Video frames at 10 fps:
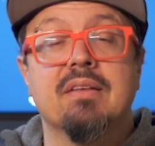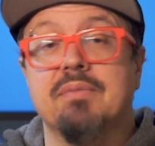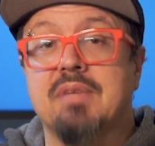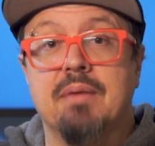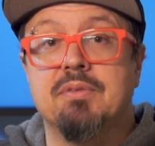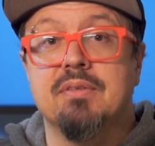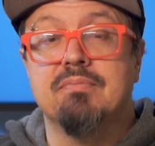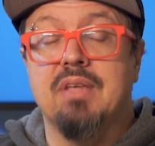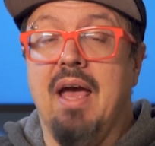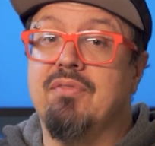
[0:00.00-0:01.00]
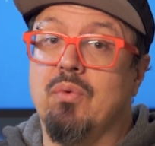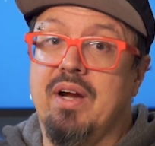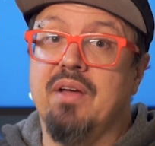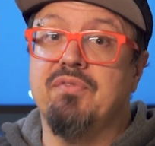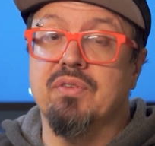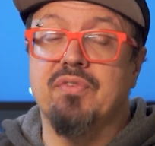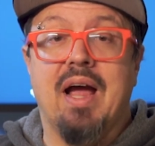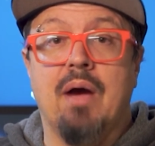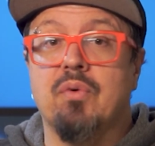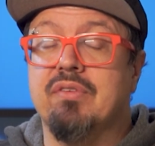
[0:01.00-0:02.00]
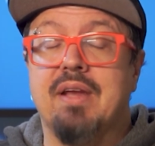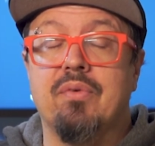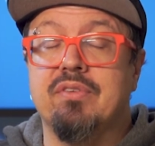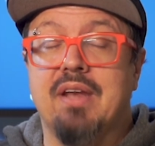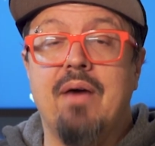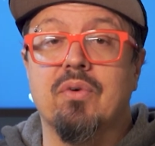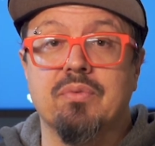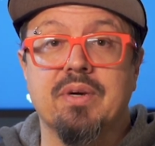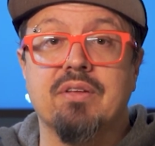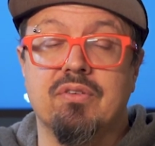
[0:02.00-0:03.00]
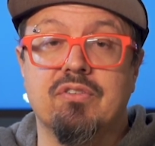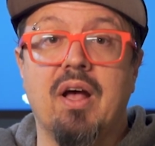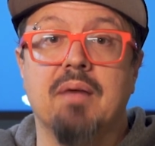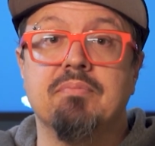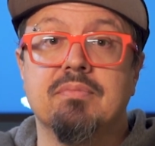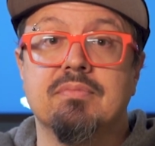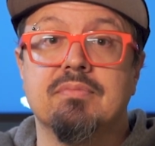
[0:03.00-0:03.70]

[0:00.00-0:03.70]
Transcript: Sometimes you have to wear headphones for hours and hours and hours when it's your job.